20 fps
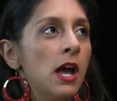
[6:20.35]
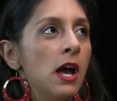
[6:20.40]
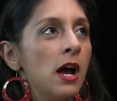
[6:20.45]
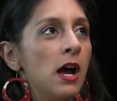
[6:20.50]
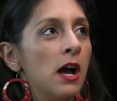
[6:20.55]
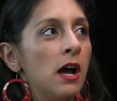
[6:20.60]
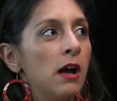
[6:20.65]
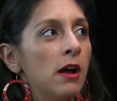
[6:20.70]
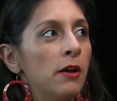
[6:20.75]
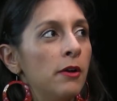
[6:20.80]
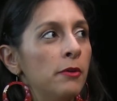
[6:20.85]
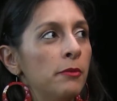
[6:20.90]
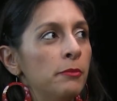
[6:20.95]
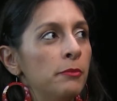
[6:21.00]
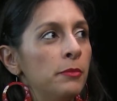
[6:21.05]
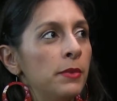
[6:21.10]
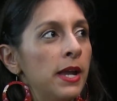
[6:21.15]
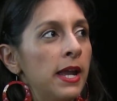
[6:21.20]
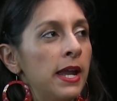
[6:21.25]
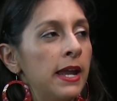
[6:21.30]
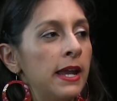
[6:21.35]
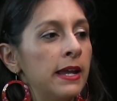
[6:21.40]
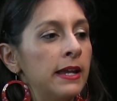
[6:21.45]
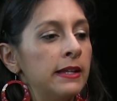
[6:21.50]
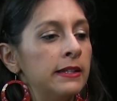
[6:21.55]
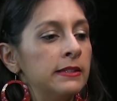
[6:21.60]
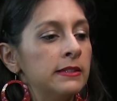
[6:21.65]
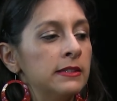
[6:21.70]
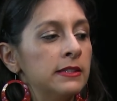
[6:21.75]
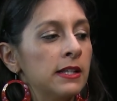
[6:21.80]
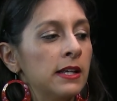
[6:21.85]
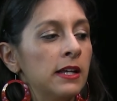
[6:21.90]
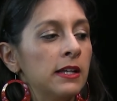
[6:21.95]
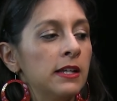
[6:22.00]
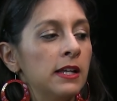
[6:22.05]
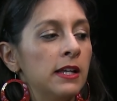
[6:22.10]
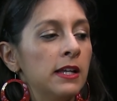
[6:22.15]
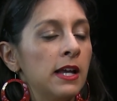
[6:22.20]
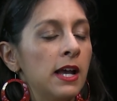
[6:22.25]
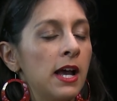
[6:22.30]
um, and
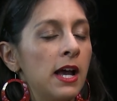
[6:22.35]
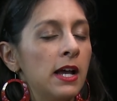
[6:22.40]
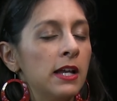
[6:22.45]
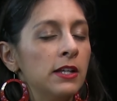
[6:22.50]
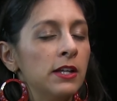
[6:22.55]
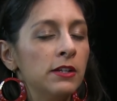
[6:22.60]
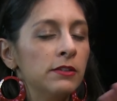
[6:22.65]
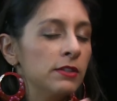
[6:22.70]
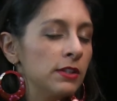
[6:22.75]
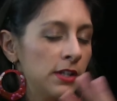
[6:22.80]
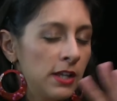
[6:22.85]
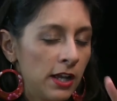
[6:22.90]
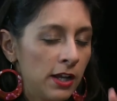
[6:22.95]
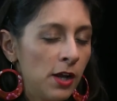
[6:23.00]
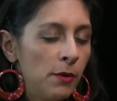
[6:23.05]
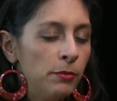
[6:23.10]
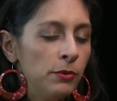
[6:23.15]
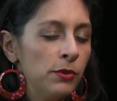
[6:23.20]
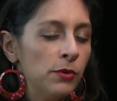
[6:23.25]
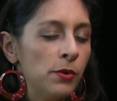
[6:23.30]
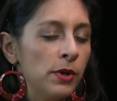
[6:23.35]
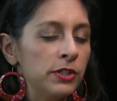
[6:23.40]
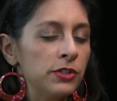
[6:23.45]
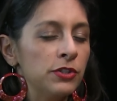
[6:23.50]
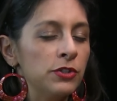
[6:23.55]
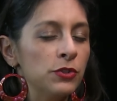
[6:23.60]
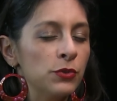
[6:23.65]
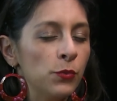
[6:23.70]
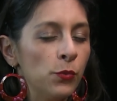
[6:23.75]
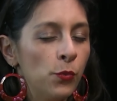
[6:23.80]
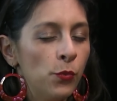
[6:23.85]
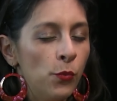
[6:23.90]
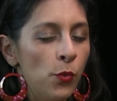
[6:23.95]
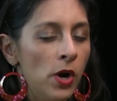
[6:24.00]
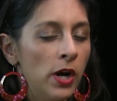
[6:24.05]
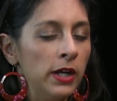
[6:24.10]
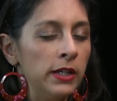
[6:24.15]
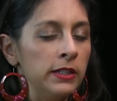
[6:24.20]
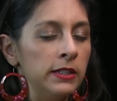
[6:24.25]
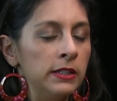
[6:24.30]
a couple of questions.
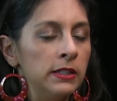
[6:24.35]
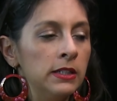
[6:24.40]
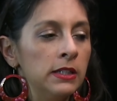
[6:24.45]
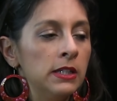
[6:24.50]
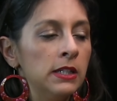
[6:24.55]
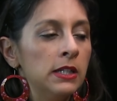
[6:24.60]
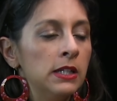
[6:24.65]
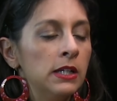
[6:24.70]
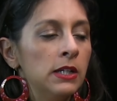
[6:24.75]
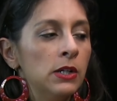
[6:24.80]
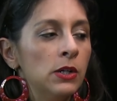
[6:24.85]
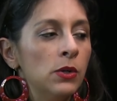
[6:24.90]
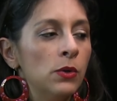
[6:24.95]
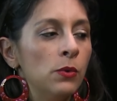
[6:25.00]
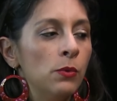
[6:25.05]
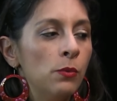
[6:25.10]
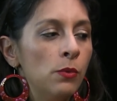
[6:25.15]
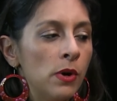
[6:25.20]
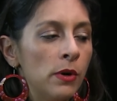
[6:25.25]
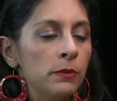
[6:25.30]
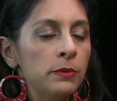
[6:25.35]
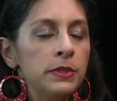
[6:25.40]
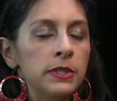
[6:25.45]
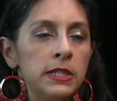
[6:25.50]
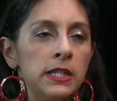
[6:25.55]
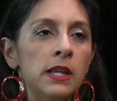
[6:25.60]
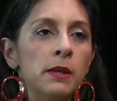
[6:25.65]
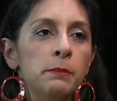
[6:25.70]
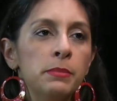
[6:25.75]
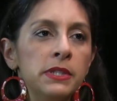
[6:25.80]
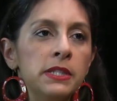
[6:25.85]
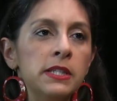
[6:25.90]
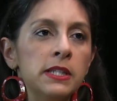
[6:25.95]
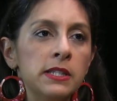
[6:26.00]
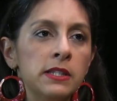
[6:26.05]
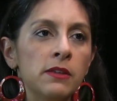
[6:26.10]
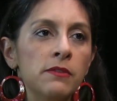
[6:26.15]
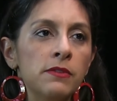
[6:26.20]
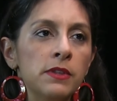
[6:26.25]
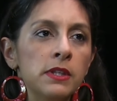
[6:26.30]
One, what was the impetus
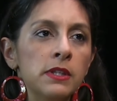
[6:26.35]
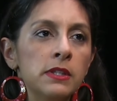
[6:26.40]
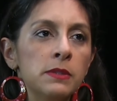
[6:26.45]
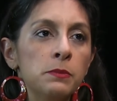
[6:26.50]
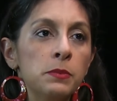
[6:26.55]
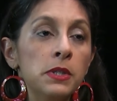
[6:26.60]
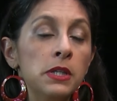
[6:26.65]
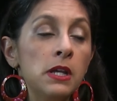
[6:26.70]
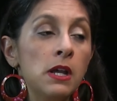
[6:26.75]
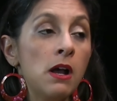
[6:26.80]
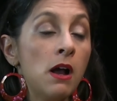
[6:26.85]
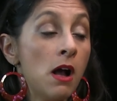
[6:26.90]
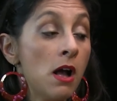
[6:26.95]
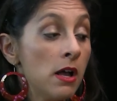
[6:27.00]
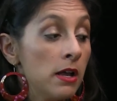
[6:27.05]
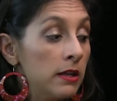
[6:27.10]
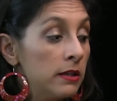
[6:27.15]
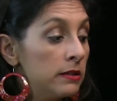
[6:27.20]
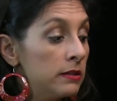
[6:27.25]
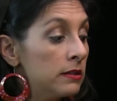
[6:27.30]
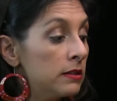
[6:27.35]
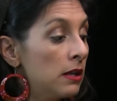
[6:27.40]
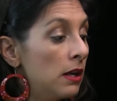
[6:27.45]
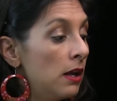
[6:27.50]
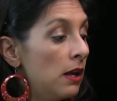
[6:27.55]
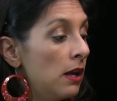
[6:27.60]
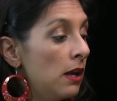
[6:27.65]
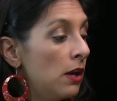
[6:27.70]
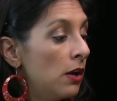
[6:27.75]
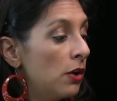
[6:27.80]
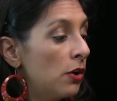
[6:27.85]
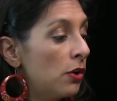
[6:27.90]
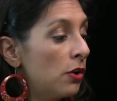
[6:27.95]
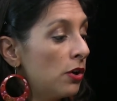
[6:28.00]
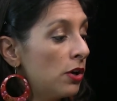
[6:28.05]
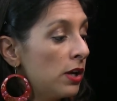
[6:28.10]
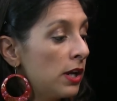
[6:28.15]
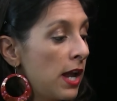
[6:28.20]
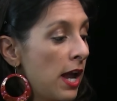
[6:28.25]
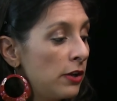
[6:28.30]
of this? Because
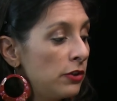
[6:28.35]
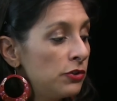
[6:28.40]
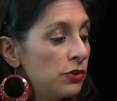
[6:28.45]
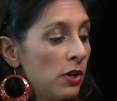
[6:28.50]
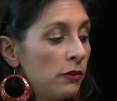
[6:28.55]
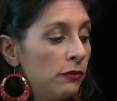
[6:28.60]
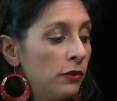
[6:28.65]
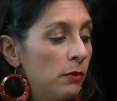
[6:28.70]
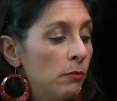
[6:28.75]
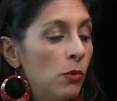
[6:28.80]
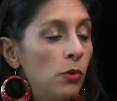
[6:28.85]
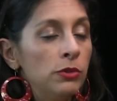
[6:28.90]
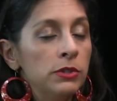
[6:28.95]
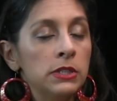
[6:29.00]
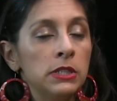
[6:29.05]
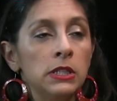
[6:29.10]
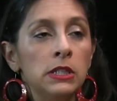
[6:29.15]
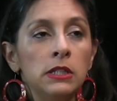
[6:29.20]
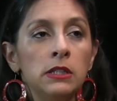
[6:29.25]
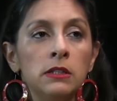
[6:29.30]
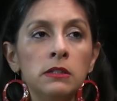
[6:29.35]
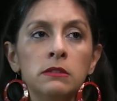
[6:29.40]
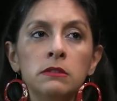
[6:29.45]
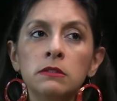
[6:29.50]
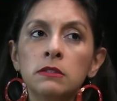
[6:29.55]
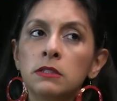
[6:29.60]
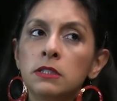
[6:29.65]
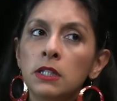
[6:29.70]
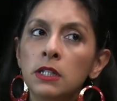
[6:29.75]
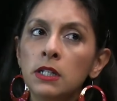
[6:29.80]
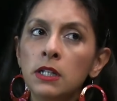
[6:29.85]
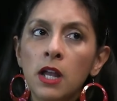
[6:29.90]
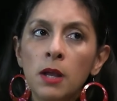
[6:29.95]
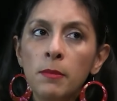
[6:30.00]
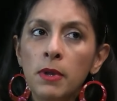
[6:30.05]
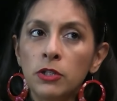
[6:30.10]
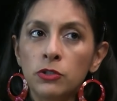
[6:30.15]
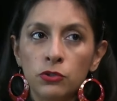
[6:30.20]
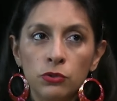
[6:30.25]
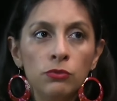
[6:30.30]
catastrophic molting didn't come
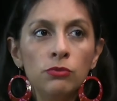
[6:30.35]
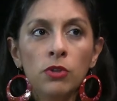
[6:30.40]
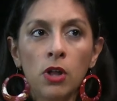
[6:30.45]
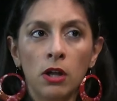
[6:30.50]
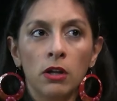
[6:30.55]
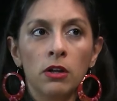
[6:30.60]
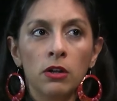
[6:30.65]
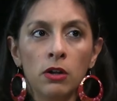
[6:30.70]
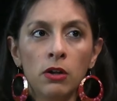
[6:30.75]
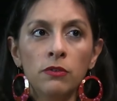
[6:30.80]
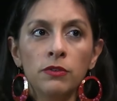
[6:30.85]
out too long ago.